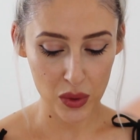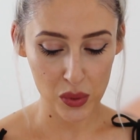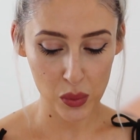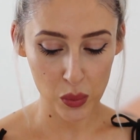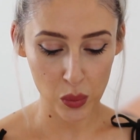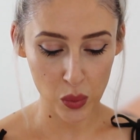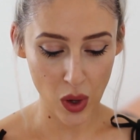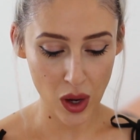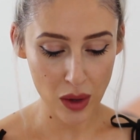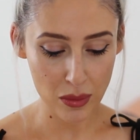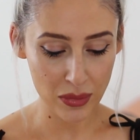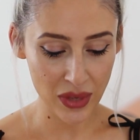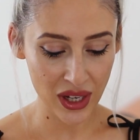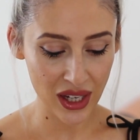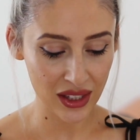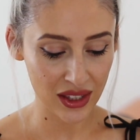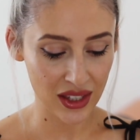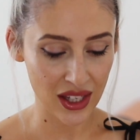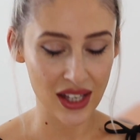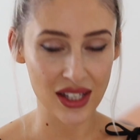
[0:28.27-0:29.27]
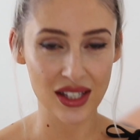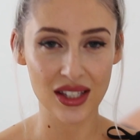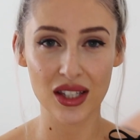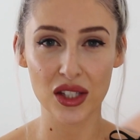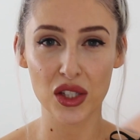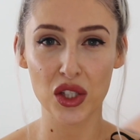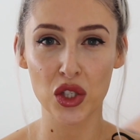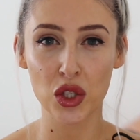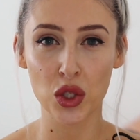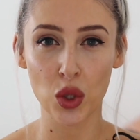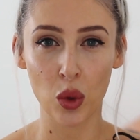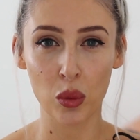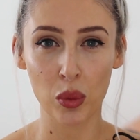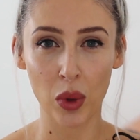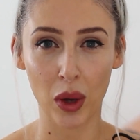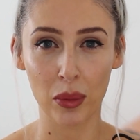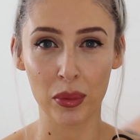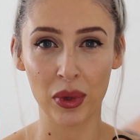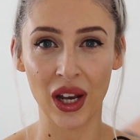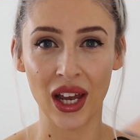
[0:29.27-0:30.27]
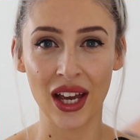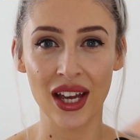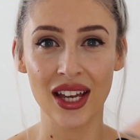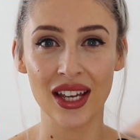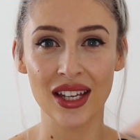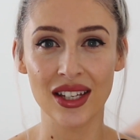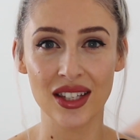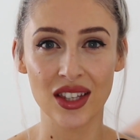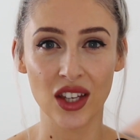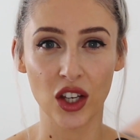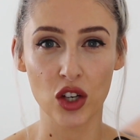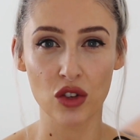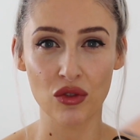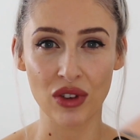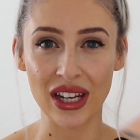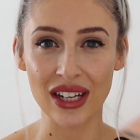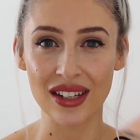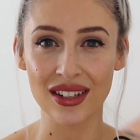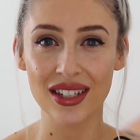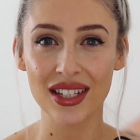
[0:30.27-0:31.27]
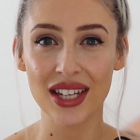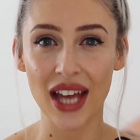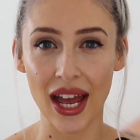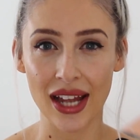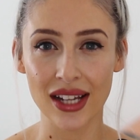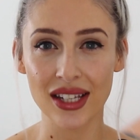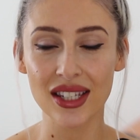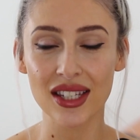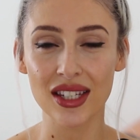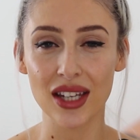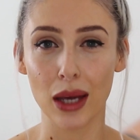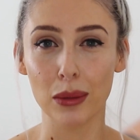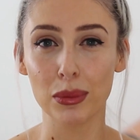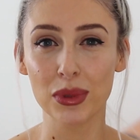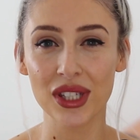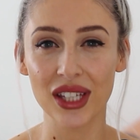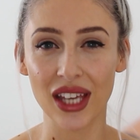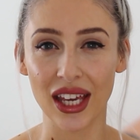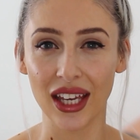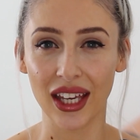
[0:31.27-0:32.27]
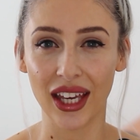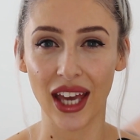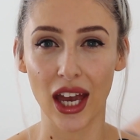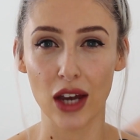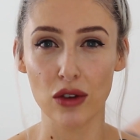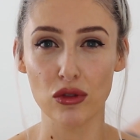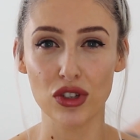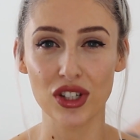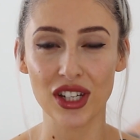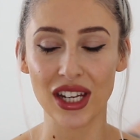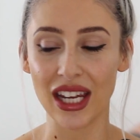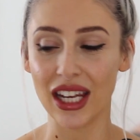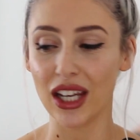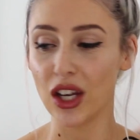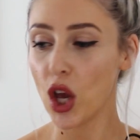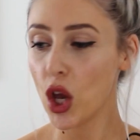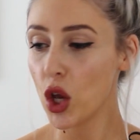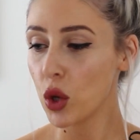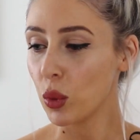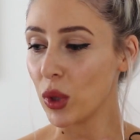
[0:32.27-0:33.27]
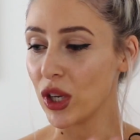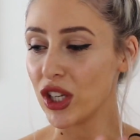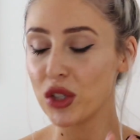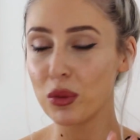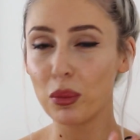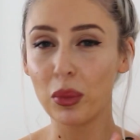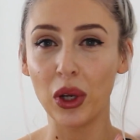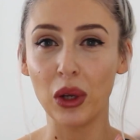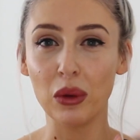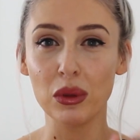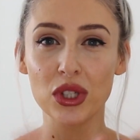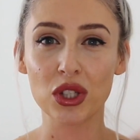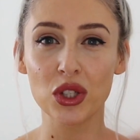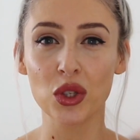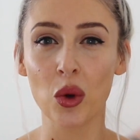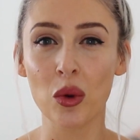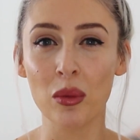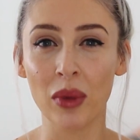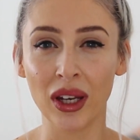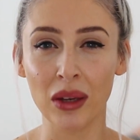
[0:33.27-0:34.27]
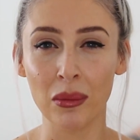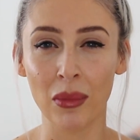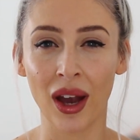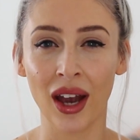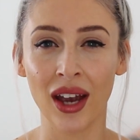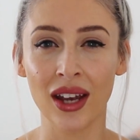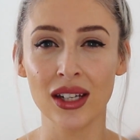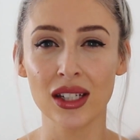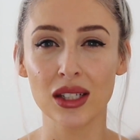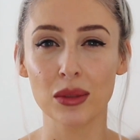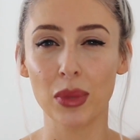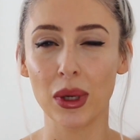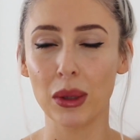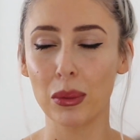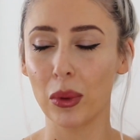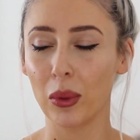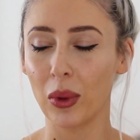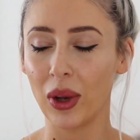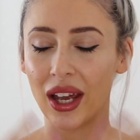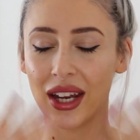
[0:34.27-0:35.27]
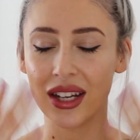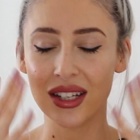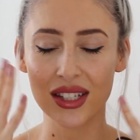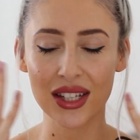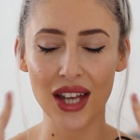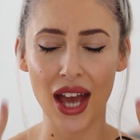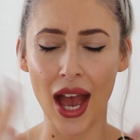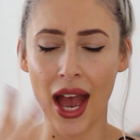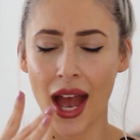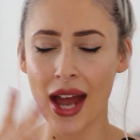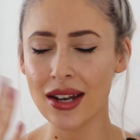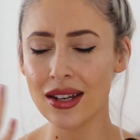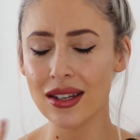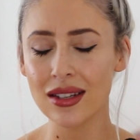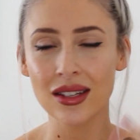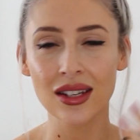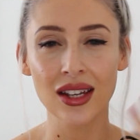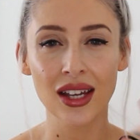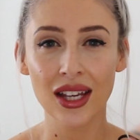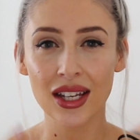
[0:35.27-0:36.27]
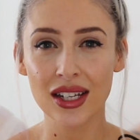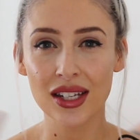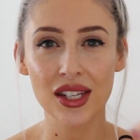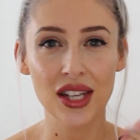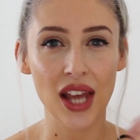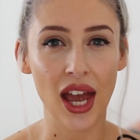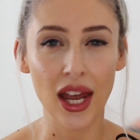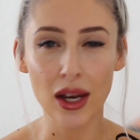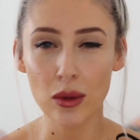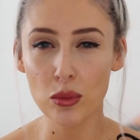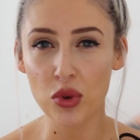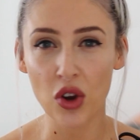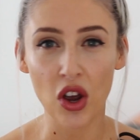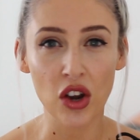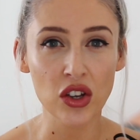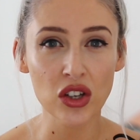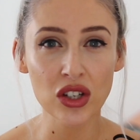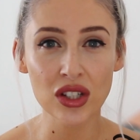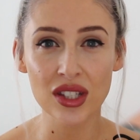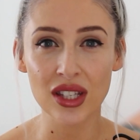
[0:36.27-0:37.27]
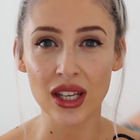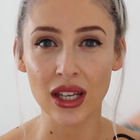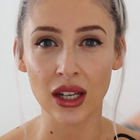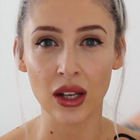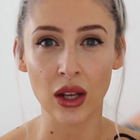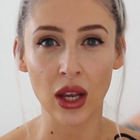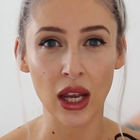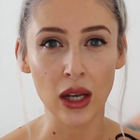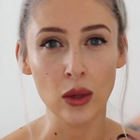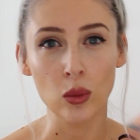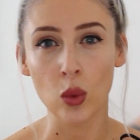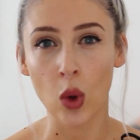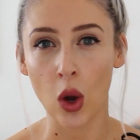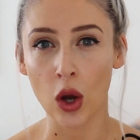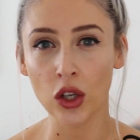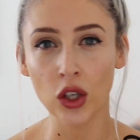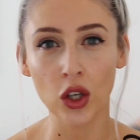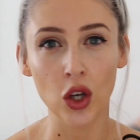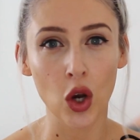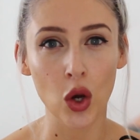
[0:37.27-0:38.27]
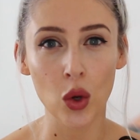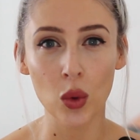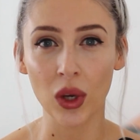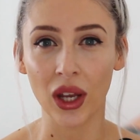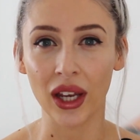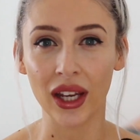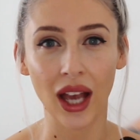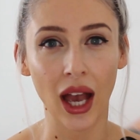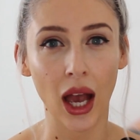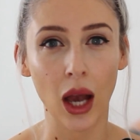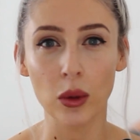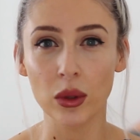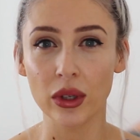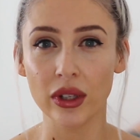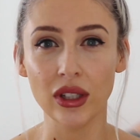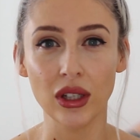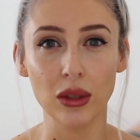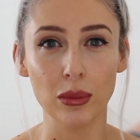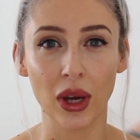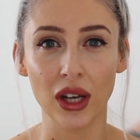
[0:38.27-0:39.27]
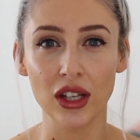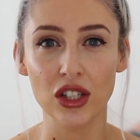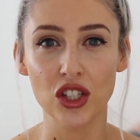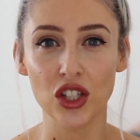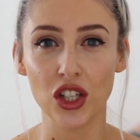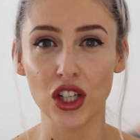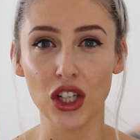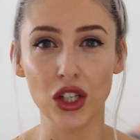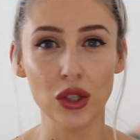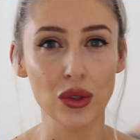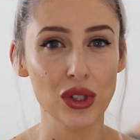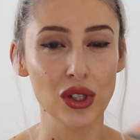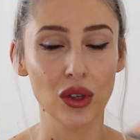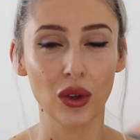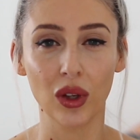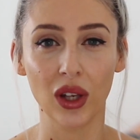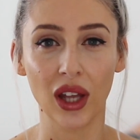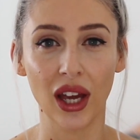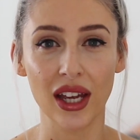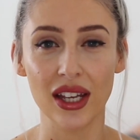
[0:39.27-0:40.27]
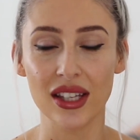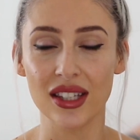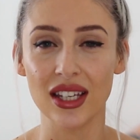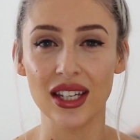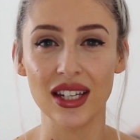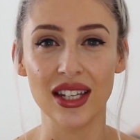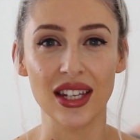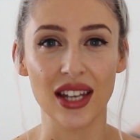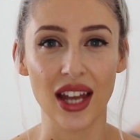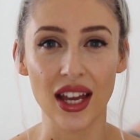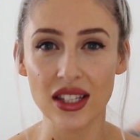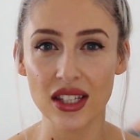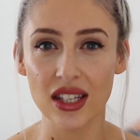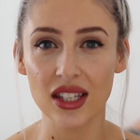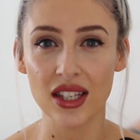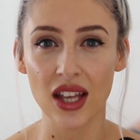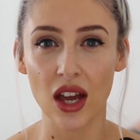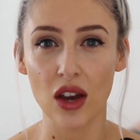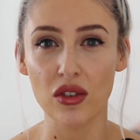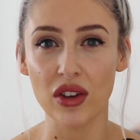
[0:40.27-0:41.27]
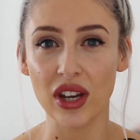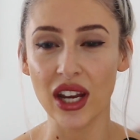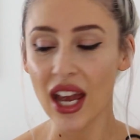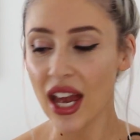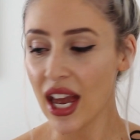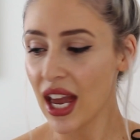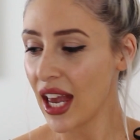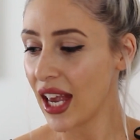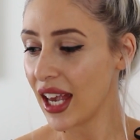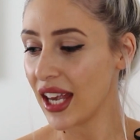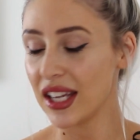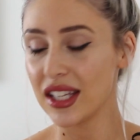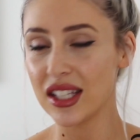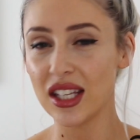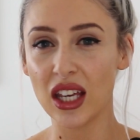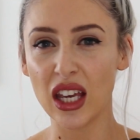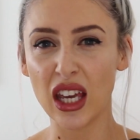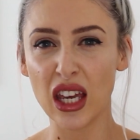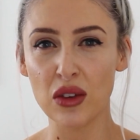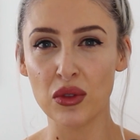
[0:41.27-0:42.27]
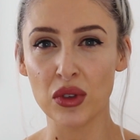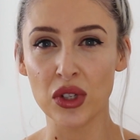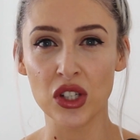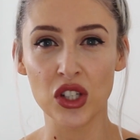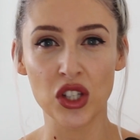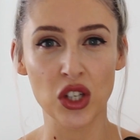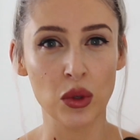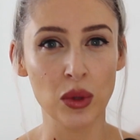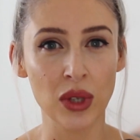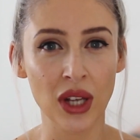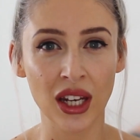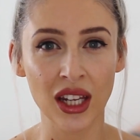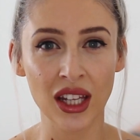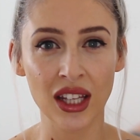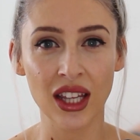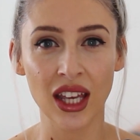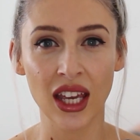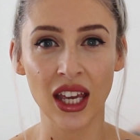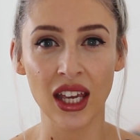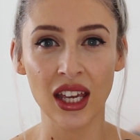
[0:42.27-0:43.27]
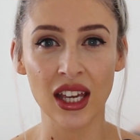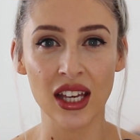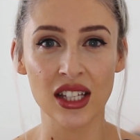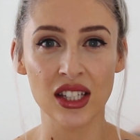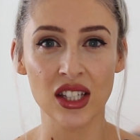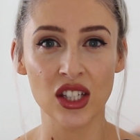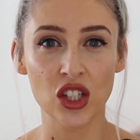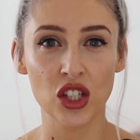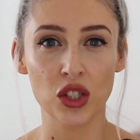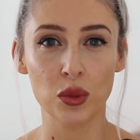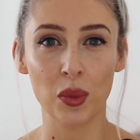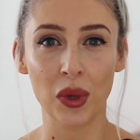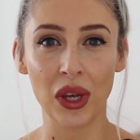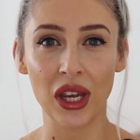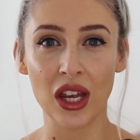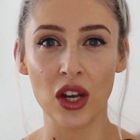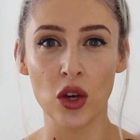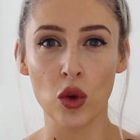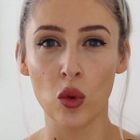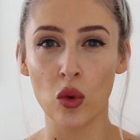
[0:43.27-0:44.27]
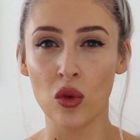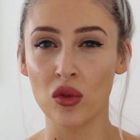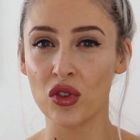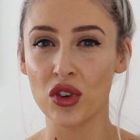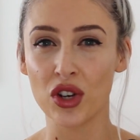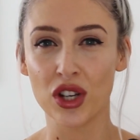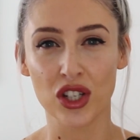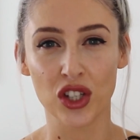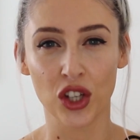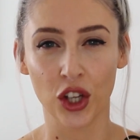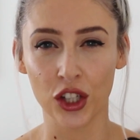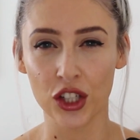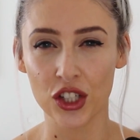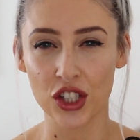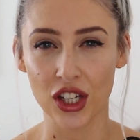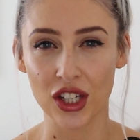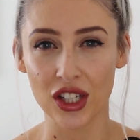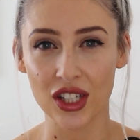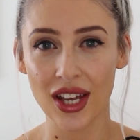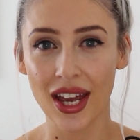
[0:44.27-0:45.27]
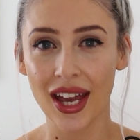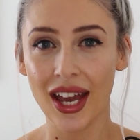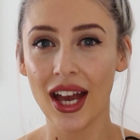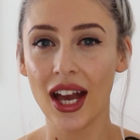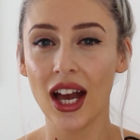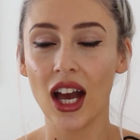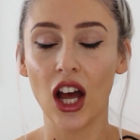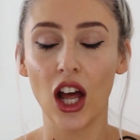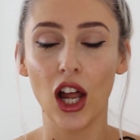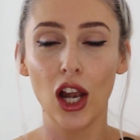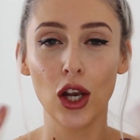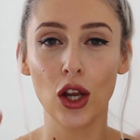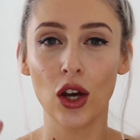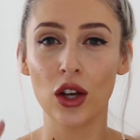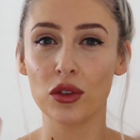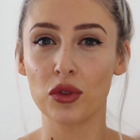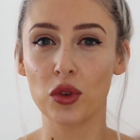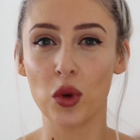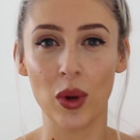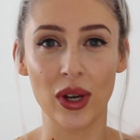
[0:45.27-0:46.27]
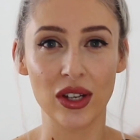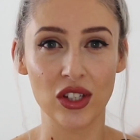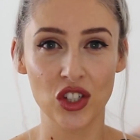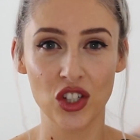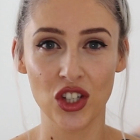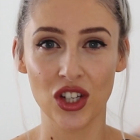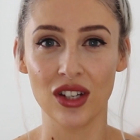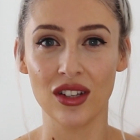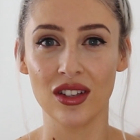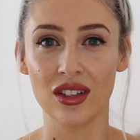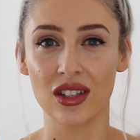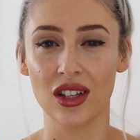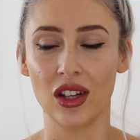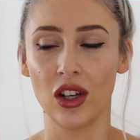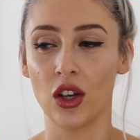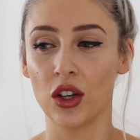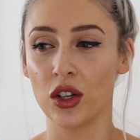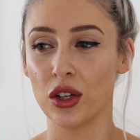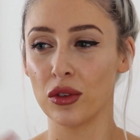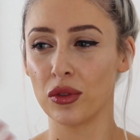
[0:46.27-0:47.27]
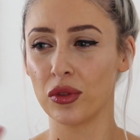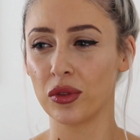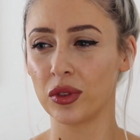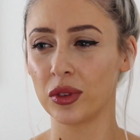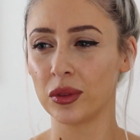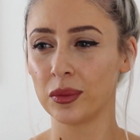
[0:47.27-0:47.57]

What made this so popular is the Korean 10-step skincare routine, which blew so many minds. People were like, 10 products in one go? Like, how can you manage to use all that? Is it necessary? Is it even doing anything? Is it just being overindulgent? A lot of questions, a lot of